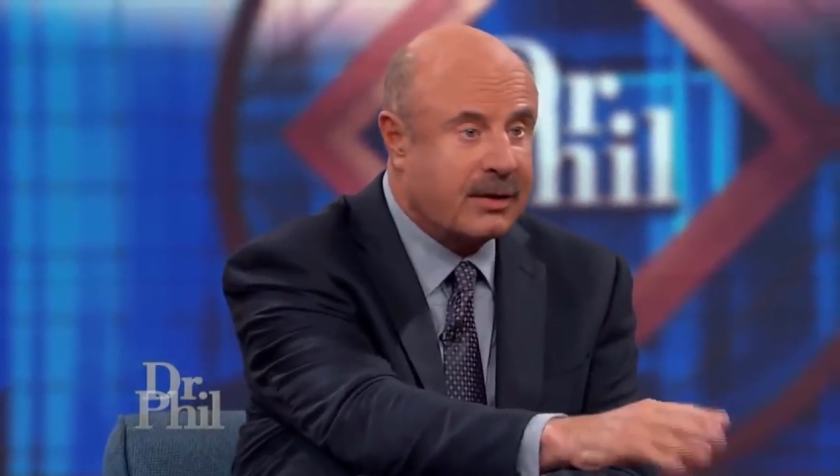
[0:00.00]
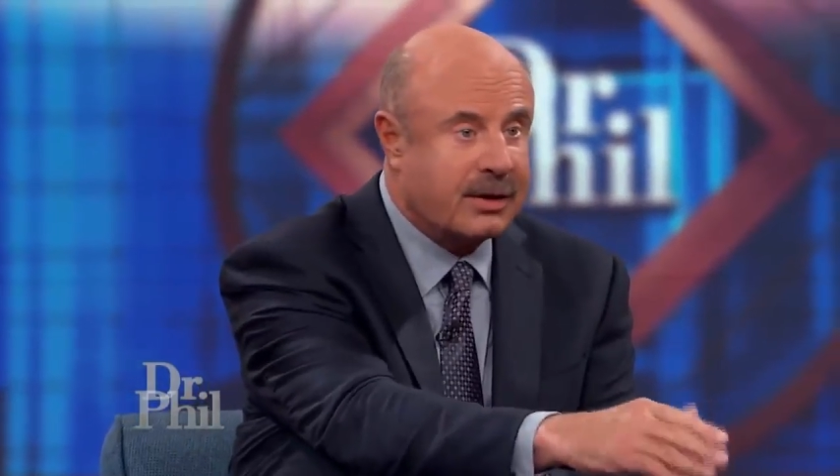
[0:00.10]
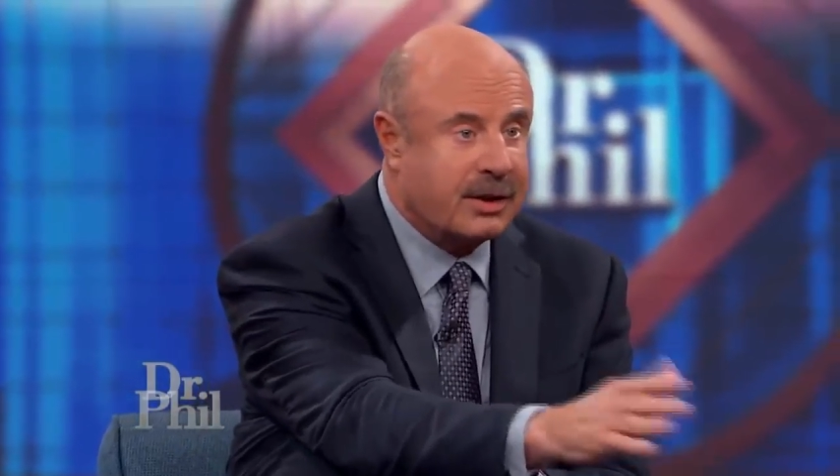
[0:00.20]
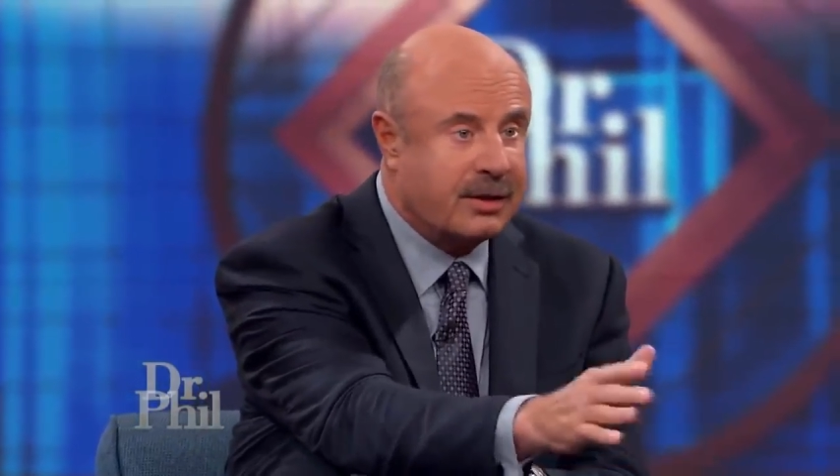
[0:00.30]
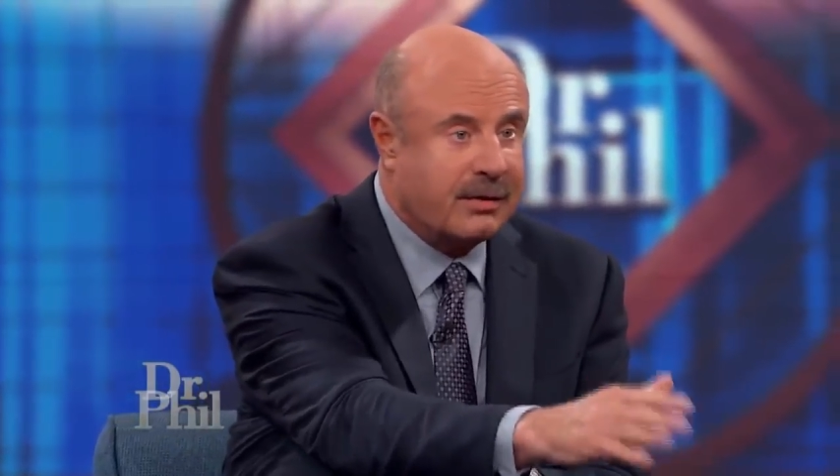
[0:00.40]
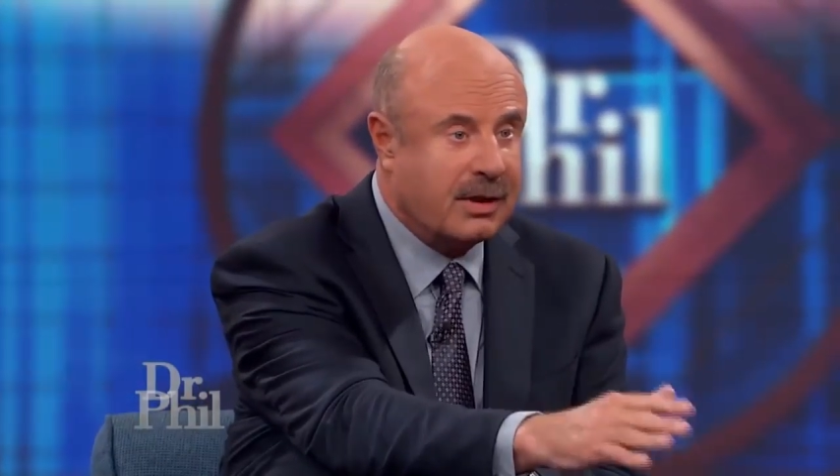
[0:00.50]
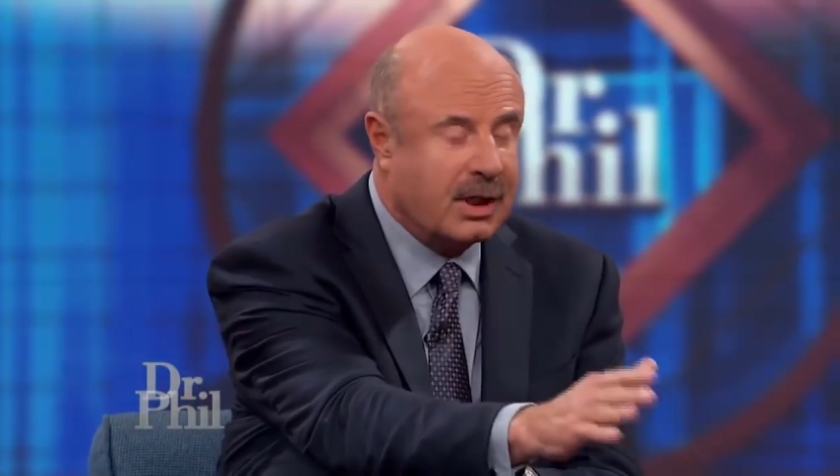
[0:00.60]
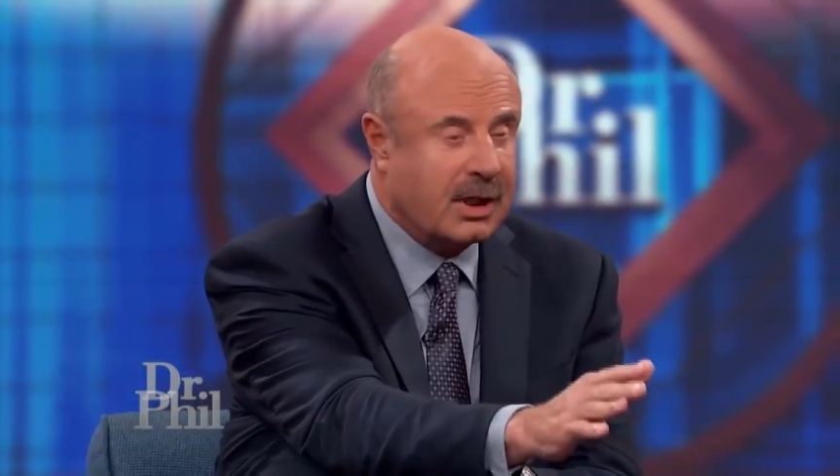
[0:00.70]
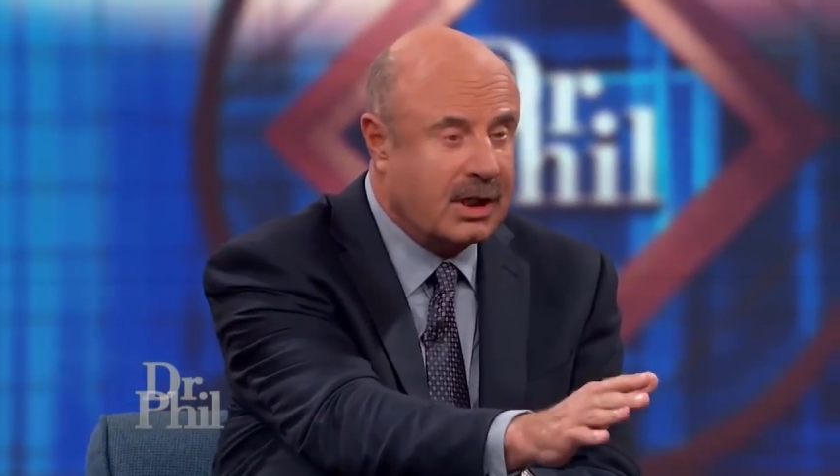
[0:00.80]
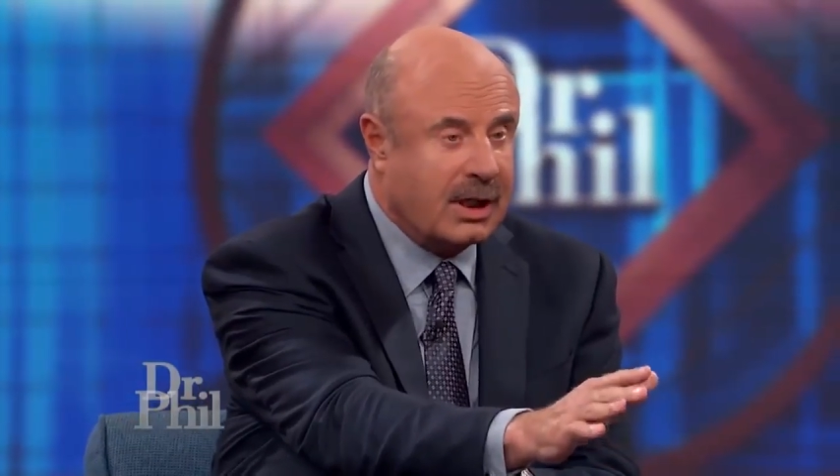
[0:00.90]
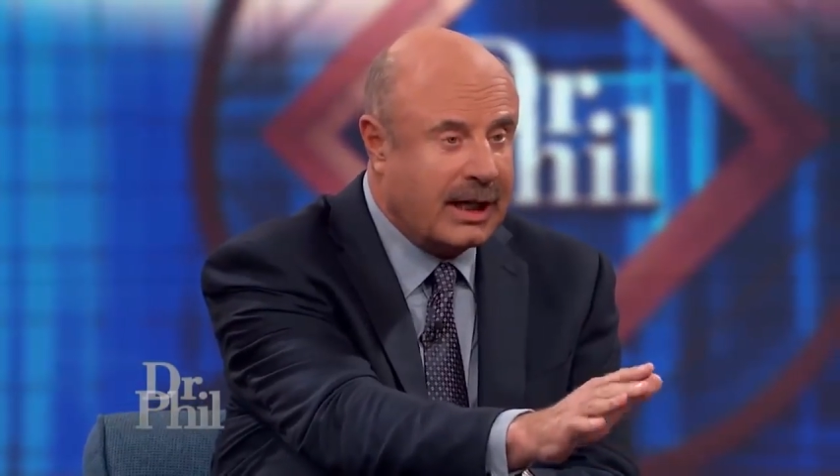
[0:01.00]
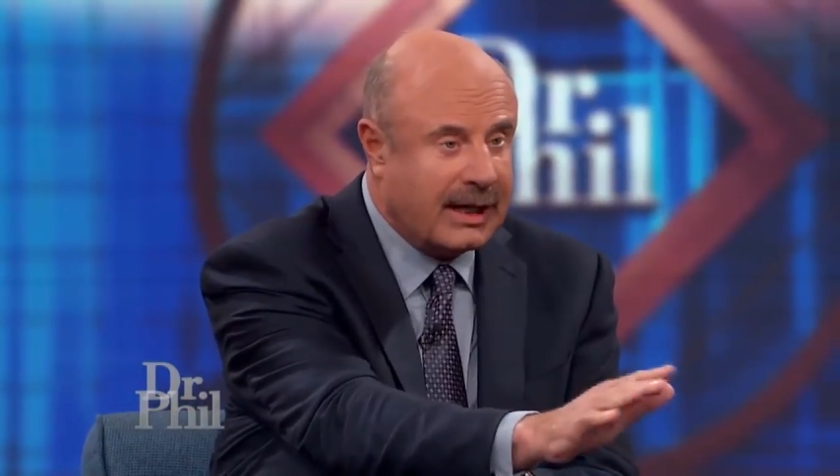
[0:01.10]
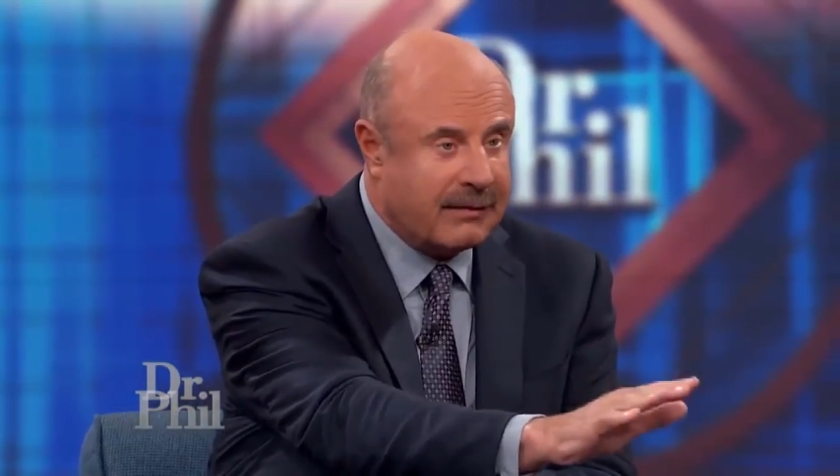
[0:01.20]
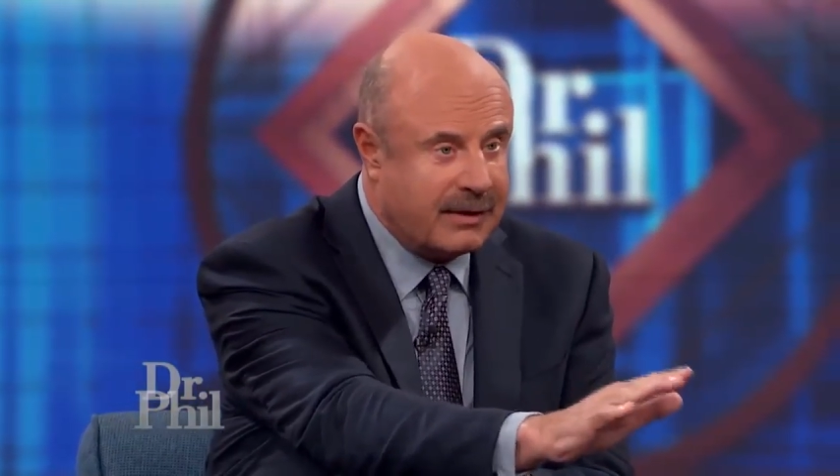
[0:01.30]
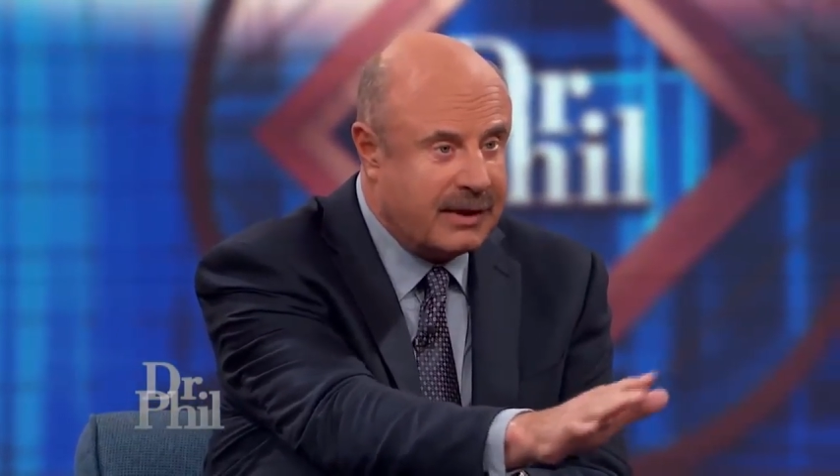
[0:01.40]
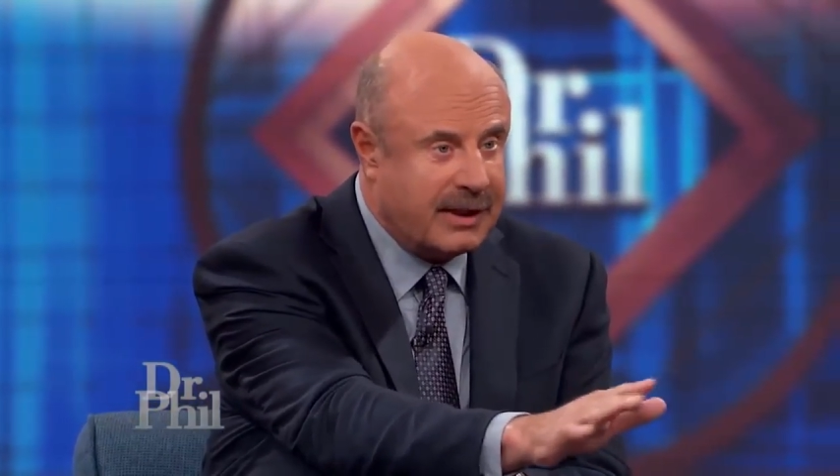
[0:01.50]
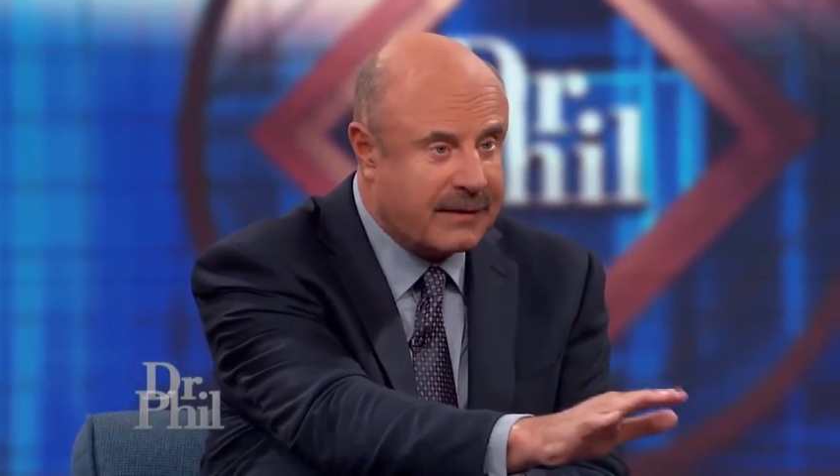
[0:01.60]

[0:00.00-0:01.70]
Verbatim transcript: or do you have